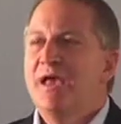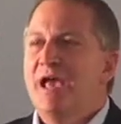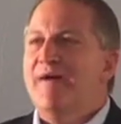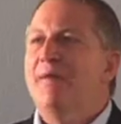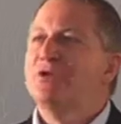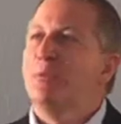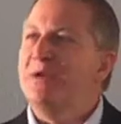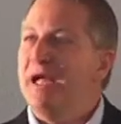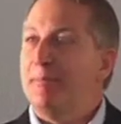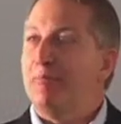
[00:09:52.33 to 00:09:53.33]
If I was
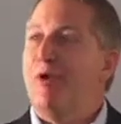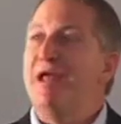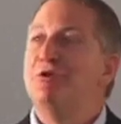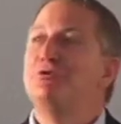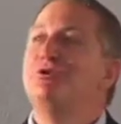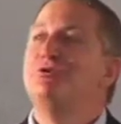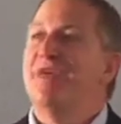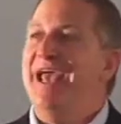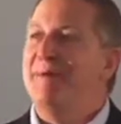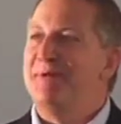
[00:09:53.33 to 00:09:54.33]
opening up a brand new youth
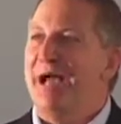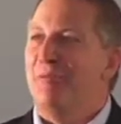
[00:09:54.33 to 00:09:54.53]
camp and I